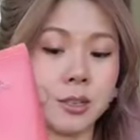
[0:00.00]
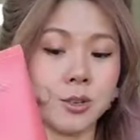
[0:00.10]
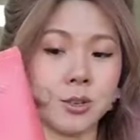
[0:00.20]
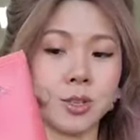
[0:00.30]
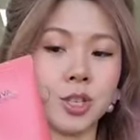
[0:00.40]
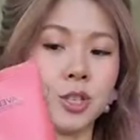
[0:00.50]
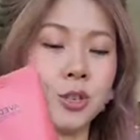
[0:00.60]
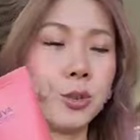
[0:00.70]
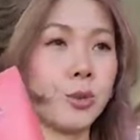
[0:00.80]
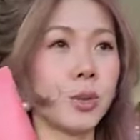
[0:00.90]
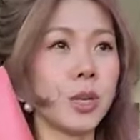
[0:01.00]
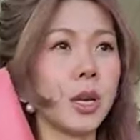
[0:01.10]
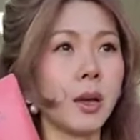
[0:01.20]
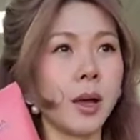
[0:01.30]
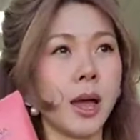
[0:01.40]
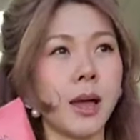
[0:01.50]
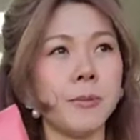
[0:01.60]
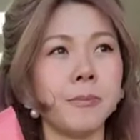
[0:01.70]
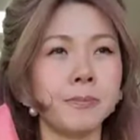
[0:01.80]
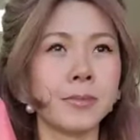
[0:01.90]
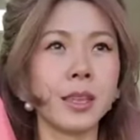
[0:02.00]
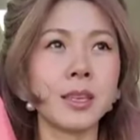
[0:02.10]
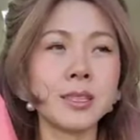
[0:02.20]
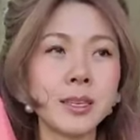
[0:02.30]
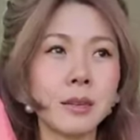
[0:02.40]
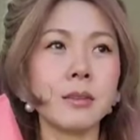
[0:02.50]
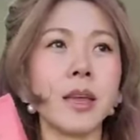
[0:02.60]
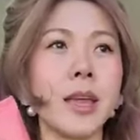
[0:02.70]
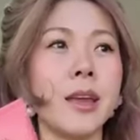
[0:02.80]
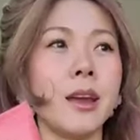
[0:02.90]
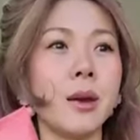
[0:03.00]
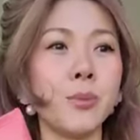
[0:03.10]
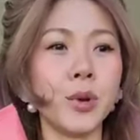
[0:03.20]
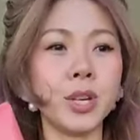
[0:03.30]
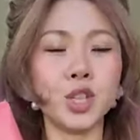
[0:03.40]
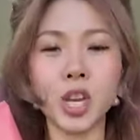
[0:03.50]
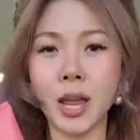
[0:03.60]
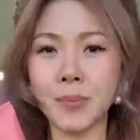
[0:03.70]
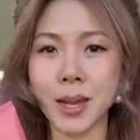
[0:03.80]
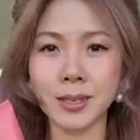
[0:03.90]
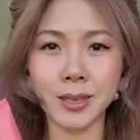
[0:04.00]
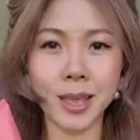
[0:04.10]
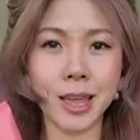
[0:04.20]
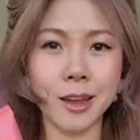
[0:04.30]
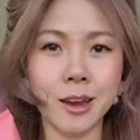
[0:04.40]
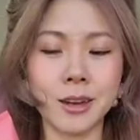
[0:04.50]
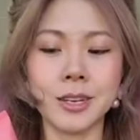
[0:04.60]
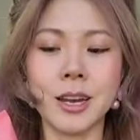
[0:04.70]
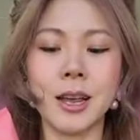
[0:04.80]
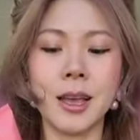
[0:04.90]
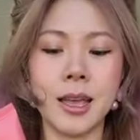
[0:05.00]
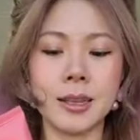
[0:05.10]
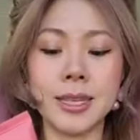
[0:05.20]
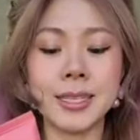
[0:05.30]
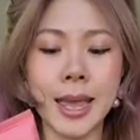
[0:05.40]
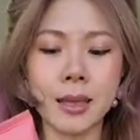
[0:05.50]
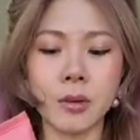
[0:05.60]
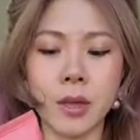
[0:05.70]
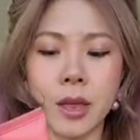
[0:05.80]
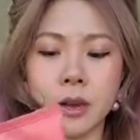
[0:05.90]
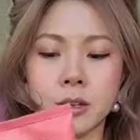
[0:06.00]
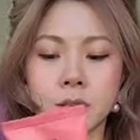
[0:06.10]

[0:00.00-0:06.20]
to use to um, seal the hair, bring shine back to the hair, detangle the hair.